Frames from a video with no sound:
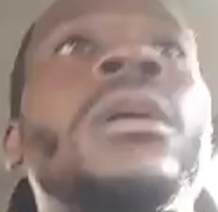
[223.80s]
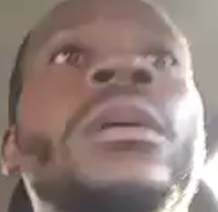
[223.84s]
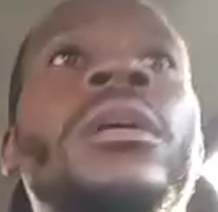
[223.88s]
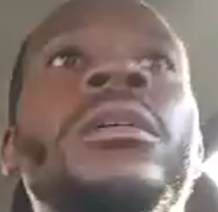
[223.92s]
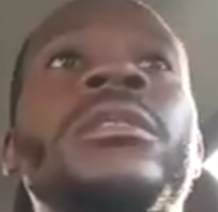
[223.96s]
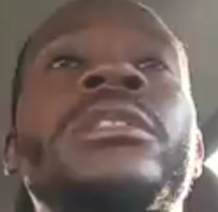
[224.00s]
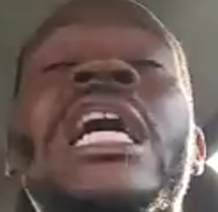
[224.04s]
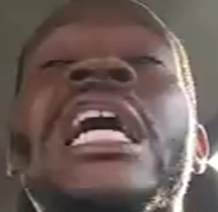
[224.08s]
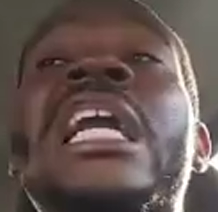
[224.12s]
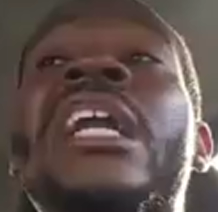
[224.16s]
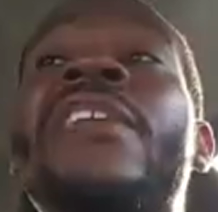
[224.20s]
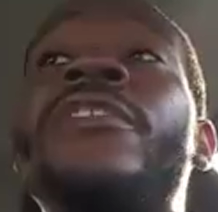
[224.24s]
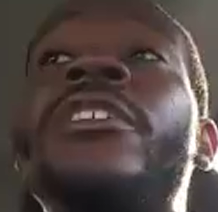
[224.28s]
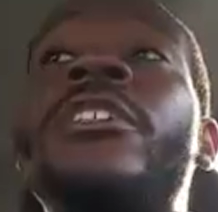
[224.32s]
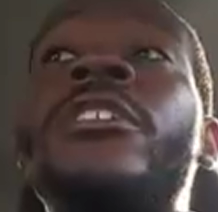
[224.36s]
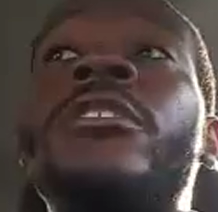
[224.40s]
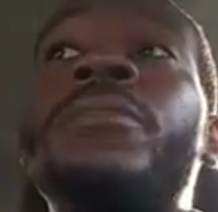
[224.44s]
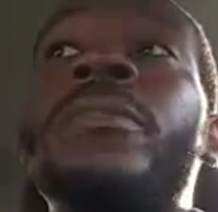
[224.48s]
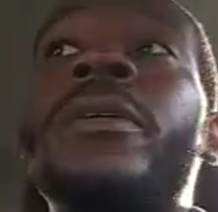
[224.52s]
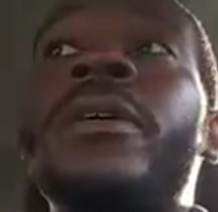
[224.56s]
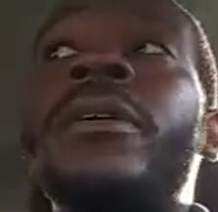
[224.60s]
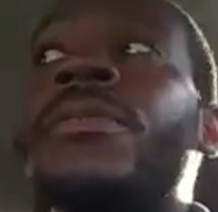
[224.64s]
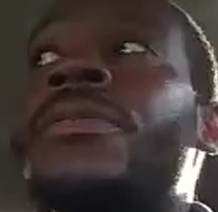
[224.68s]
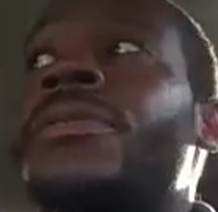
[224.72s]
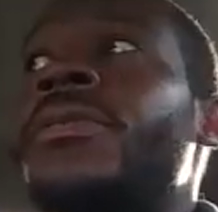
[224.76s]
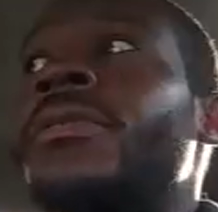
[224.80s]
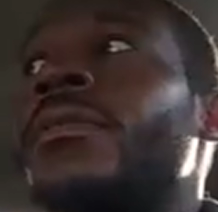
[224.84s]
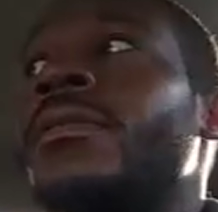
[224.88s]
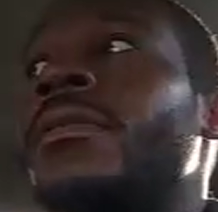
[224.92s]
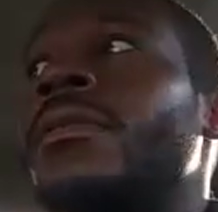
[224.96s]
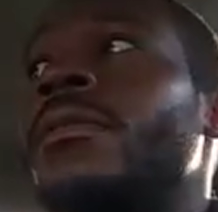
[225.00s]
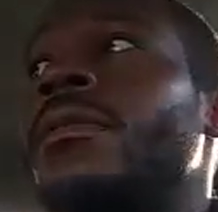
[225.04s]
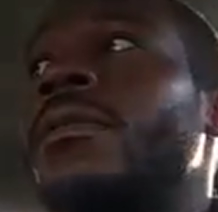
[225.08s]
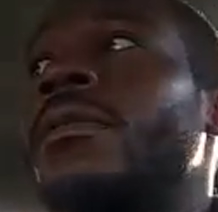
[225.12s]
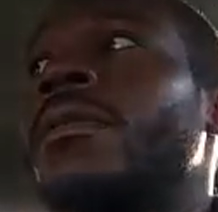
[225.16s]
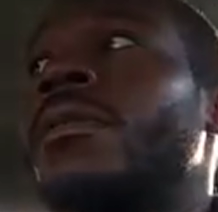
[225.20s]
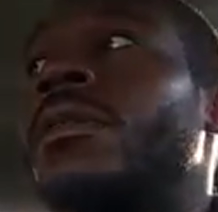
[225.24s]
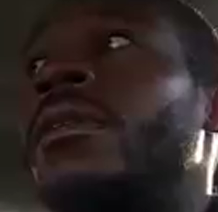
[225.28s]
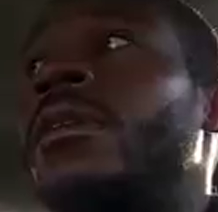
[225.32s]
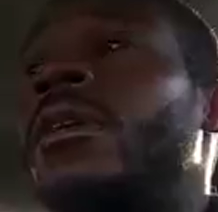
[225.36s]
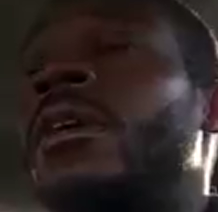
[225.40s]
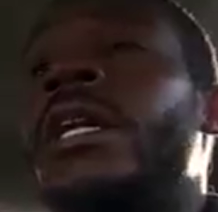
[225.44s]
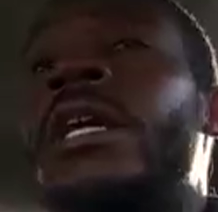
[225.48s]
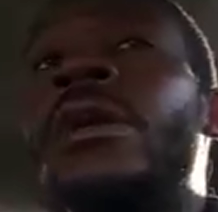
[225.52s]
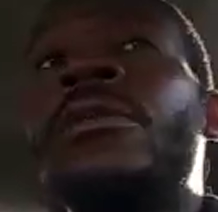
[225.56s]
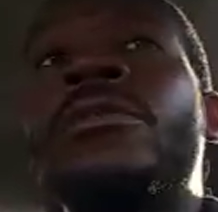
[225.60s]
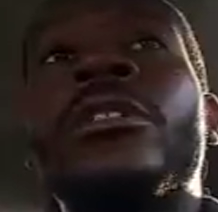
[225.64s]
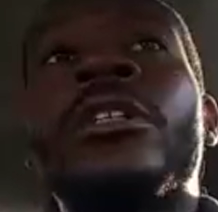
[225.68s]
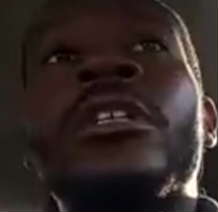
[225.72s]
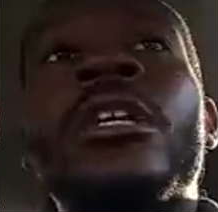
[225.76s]
Donovan Smith.
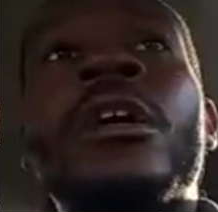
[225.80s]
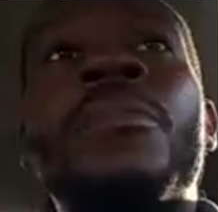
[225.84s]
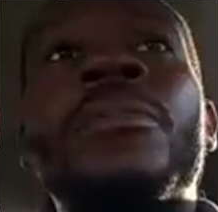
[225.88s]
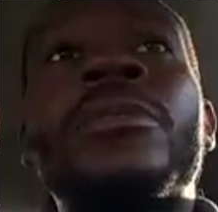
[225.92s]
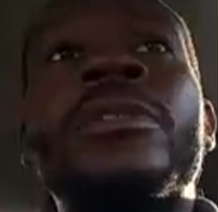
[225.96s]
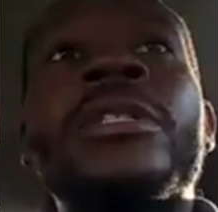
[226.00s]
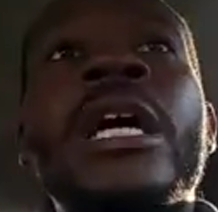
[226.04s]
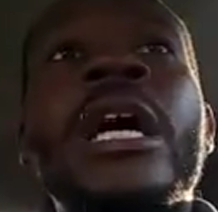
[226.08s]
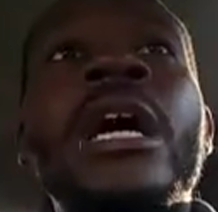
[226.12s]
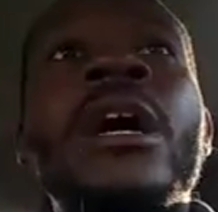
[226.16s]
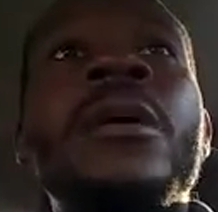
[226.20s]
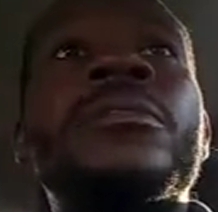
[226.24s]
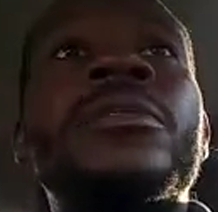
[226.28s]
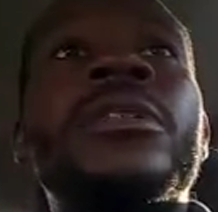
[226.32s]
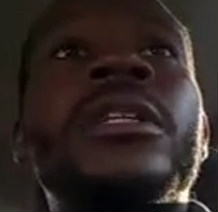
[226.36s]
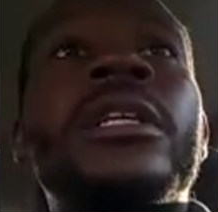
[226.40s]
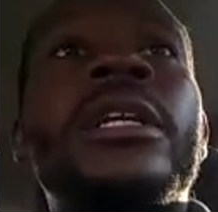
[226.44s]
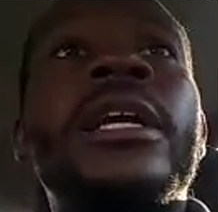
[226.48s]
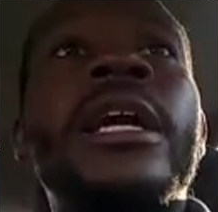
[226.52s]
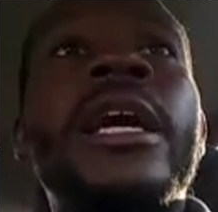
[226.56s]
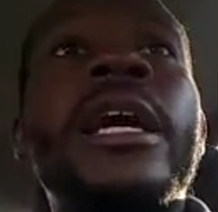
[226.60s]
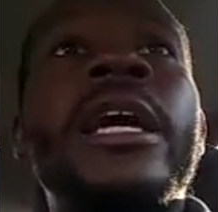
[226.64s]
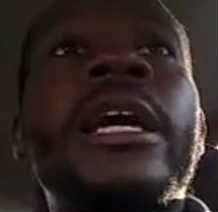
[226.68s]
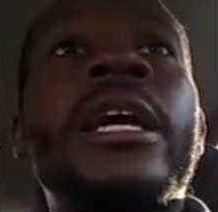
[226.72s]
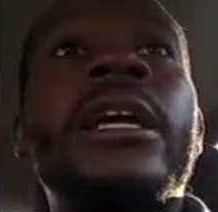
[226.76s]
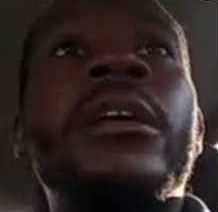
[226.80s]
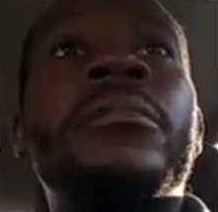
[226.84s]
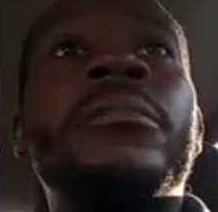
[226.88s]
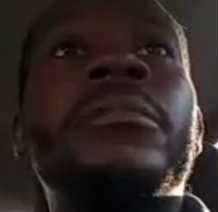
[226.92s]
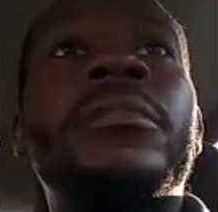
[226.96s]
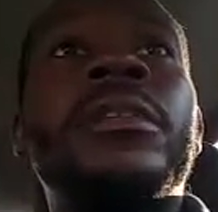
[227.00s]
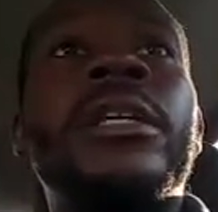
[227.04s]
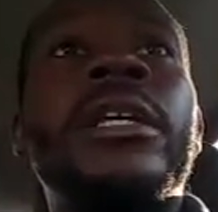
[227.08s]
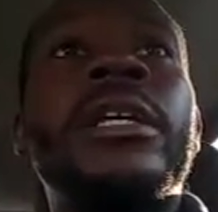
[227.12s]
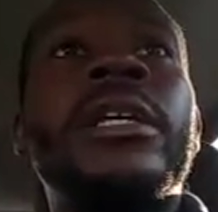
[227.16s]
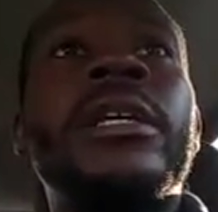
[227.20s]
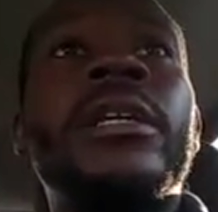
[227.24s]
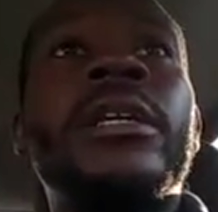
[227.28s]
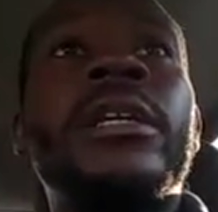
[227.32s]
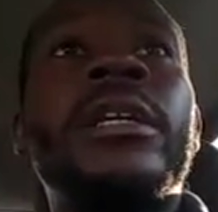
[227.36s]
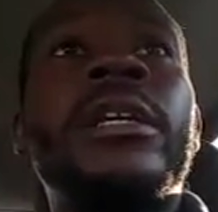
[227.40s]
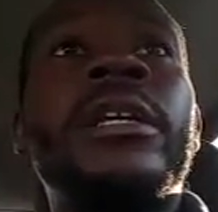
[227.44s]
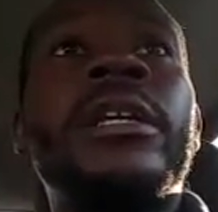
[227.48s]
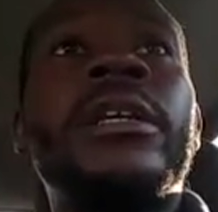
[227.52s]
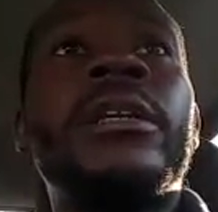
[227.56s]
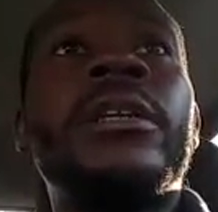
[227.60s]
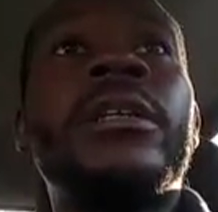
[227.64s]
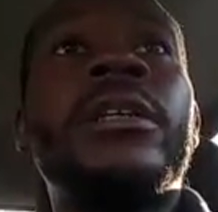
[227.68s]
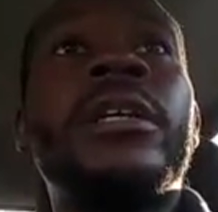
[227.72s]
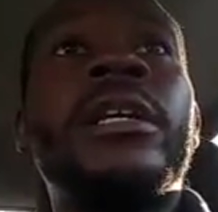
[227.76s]
There was a couple times in the game
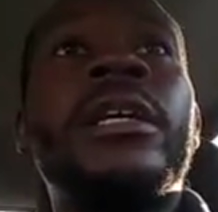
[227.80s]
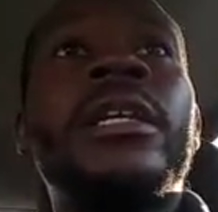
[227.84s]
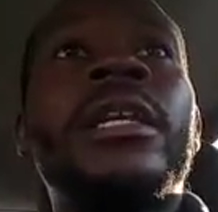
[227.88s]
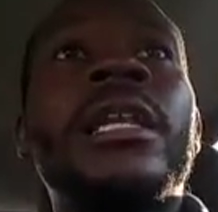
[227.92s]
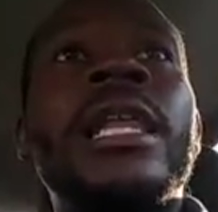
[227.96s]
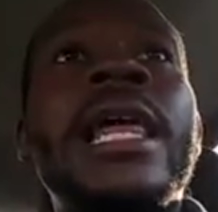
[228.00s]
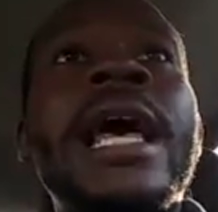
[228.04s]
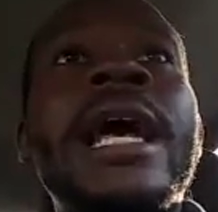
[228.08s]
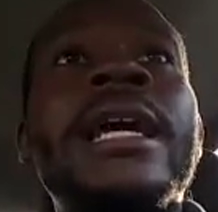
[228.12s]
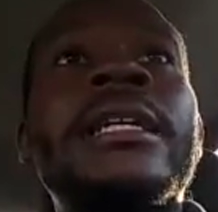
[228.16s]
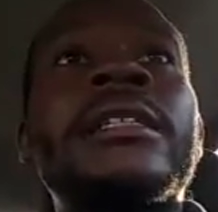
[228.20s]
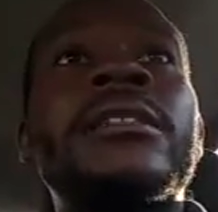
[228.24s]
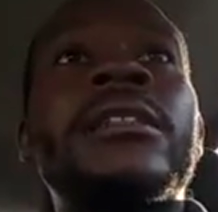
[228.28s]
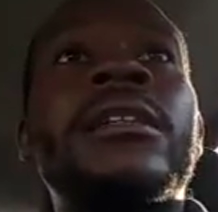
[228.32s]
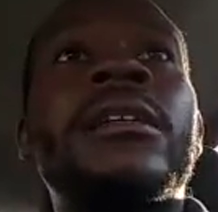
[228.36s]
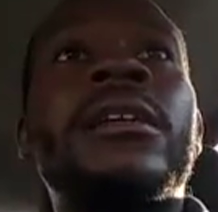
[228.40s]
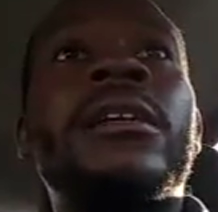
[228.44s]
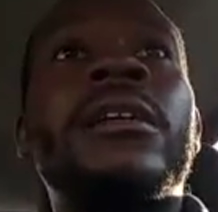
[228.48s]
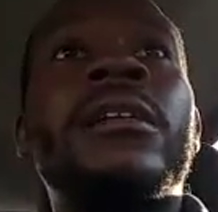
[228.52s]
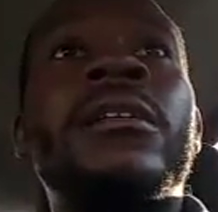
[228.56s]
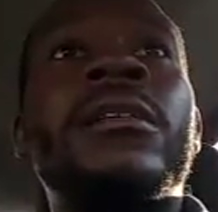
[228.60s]
he lacked